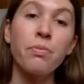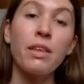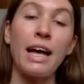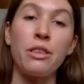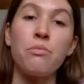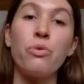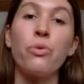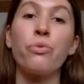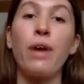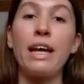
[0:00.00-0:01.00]
And the more
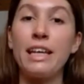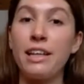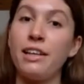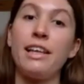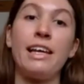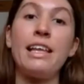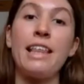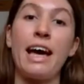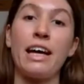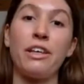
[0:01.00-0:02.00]
regularly
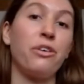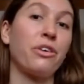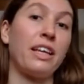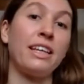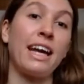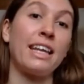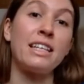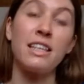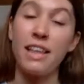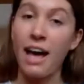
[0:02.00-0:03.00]
that you can get
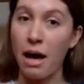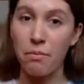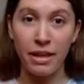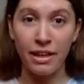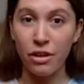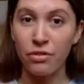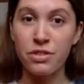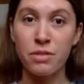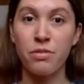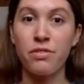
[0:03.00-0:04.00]
into the habit of
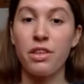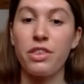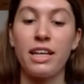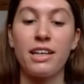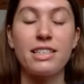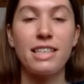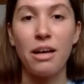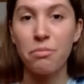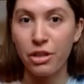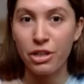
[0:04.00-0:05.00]
some of the things that I'm
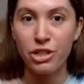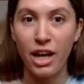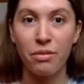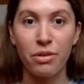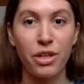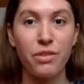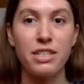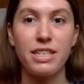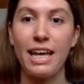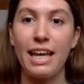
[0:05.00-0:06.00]
going to share with you
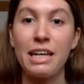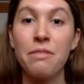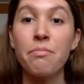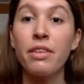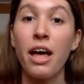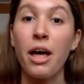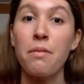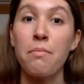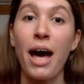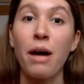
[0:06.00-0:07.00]
today,
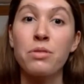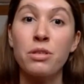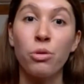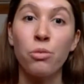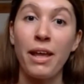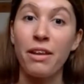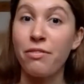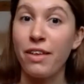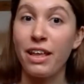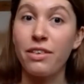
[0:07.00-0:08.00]
perhaps the more
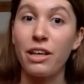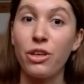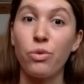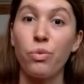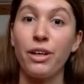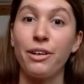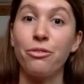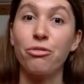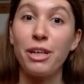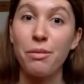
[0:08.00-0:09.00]
benefit that you will
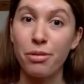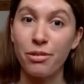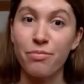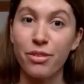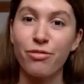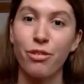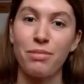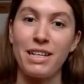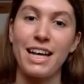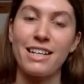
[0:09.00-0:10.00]
reap from
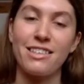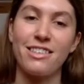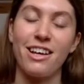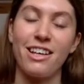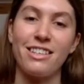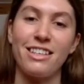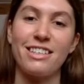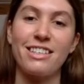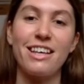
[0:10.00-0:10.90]
these exercises.